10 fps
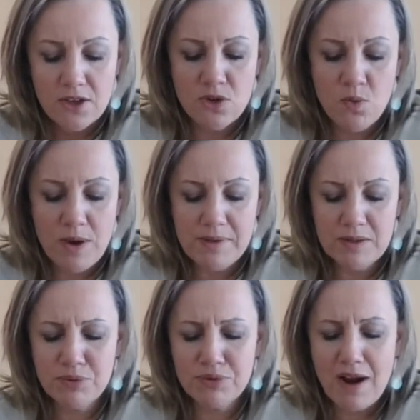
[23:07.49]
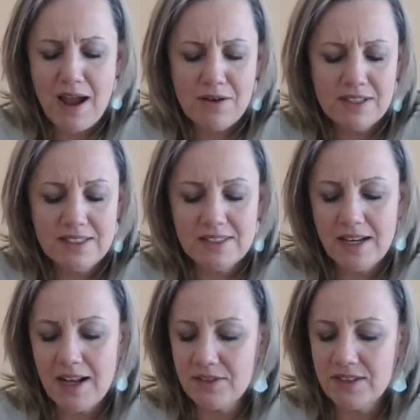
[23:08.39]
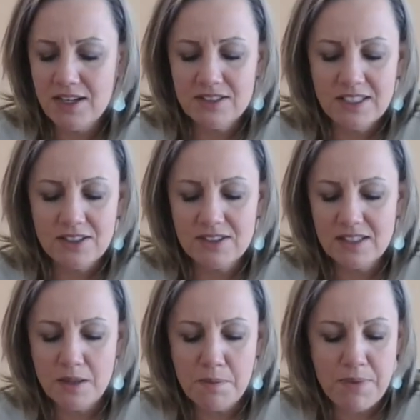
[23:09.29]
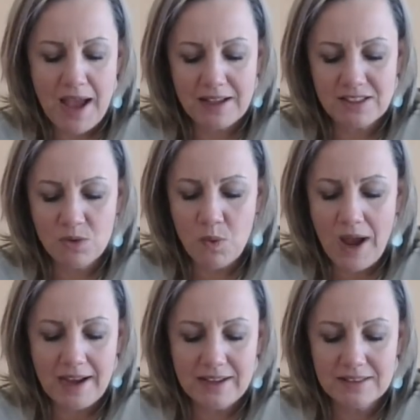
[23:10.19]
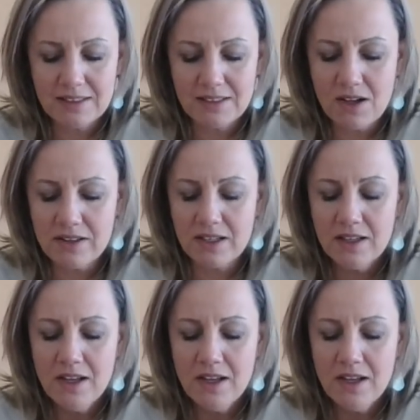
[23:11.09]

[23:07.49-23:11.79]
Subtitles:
the women proudly set out their dinners in the backs of wagons and on the